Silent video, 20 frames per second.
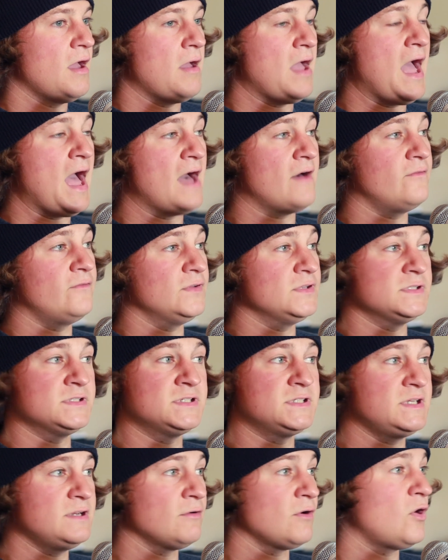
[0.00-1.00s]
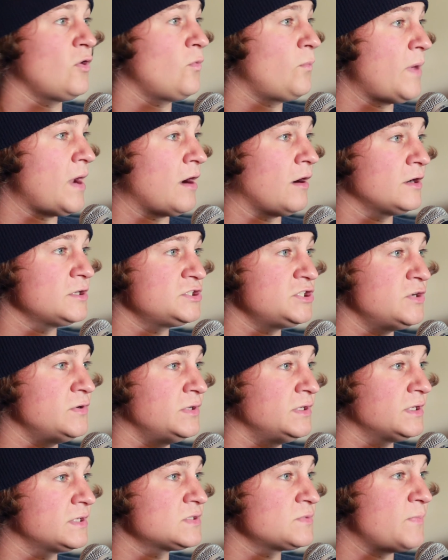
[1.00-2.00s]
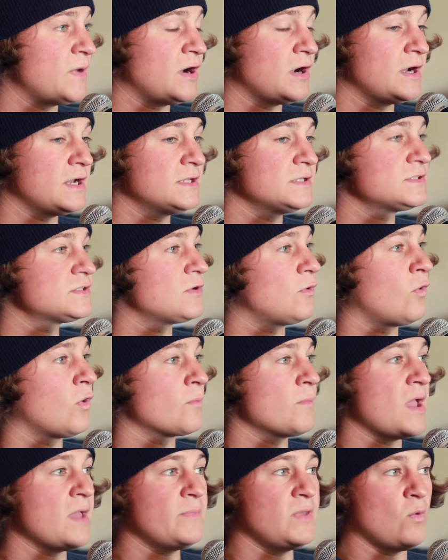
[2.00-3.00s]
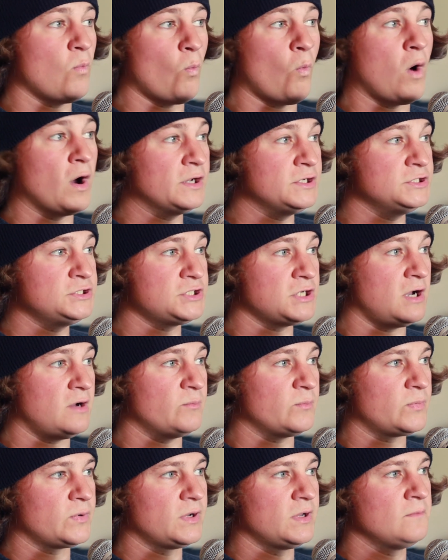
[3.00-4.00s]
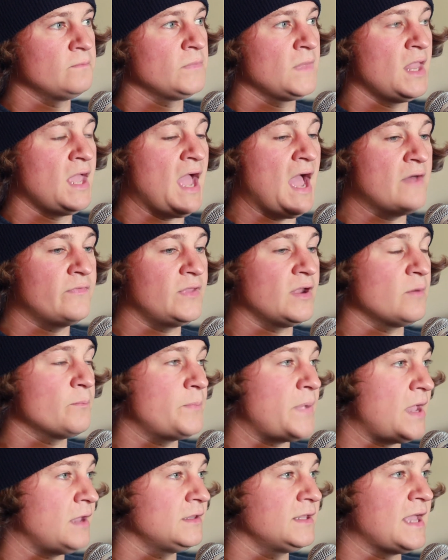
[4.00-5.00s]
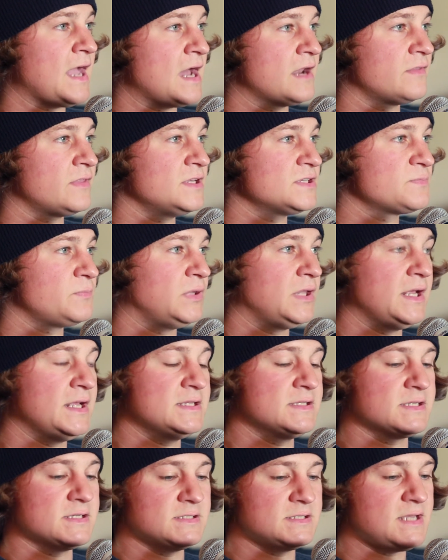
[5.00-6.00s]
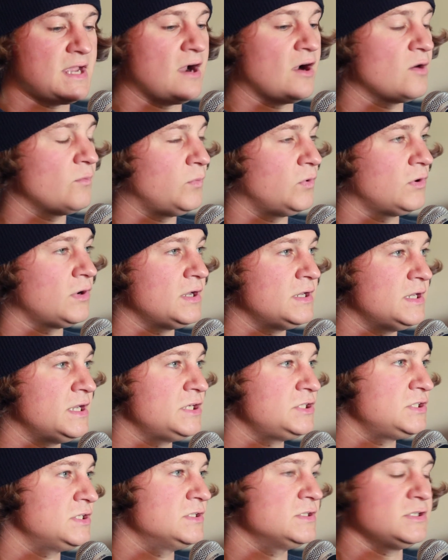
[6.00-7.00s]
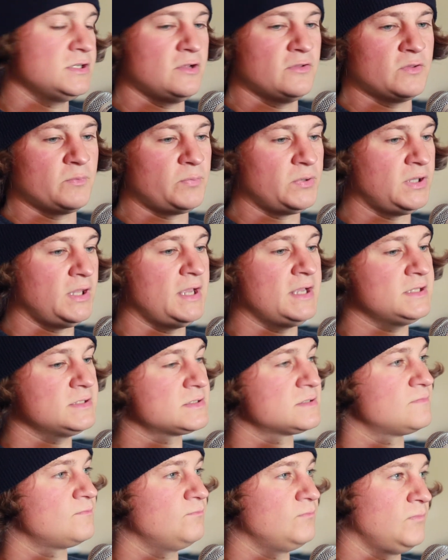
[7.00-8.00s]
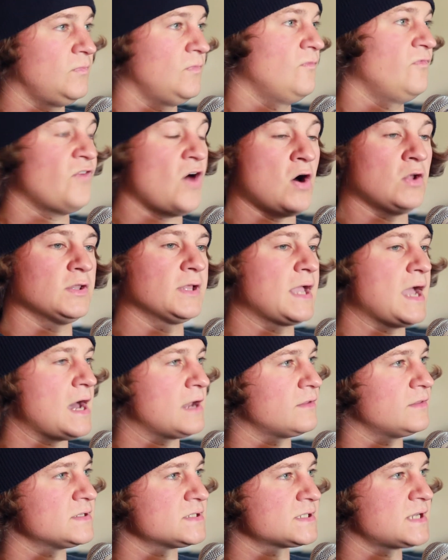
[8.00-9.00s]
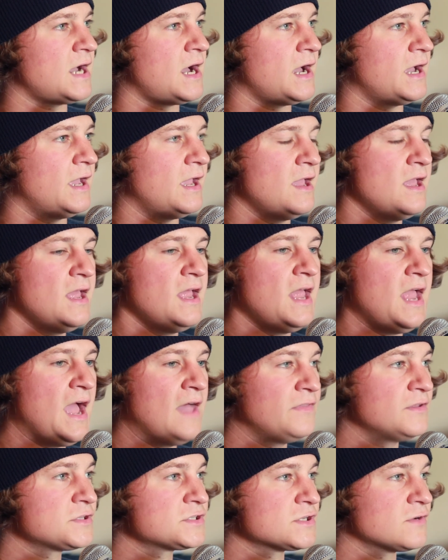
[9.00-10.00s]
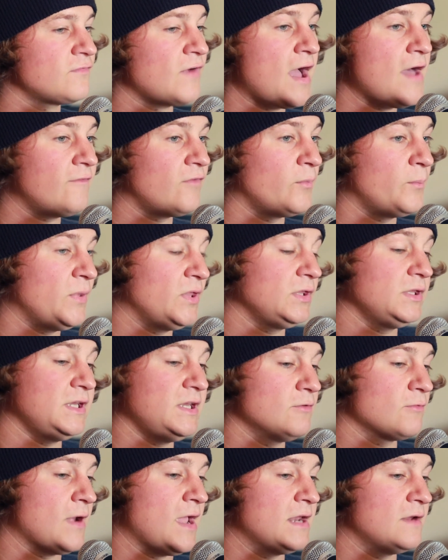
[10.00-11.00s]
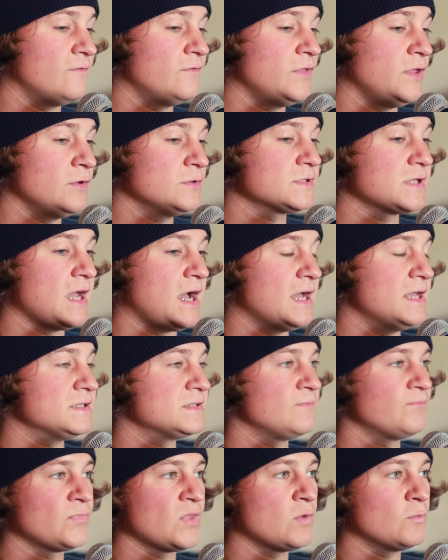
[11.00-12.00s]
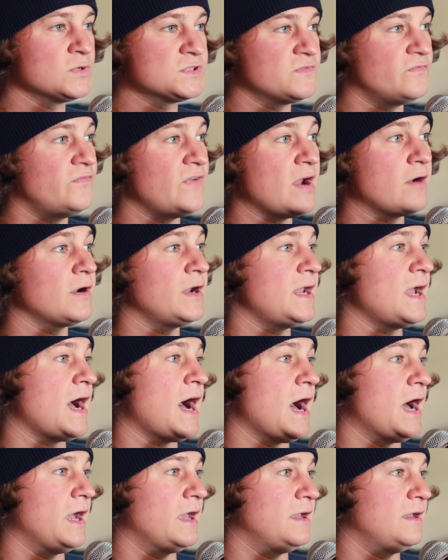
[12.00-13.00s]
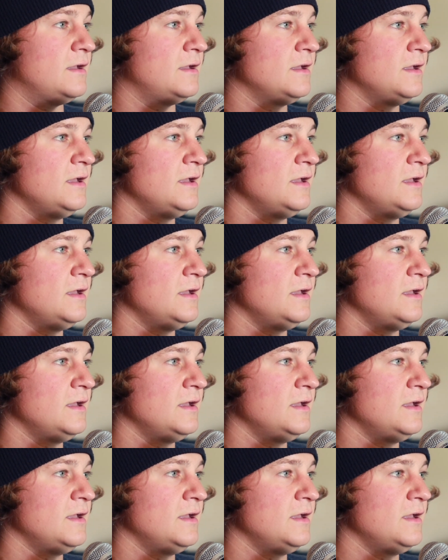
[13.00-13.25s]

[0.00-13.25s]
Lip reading: have zero parachuting experience or maybe one jump, and they're bailing out of these planes in terrible conditions, the planes falling out of the sky, and the survivability rate of those guys was very high.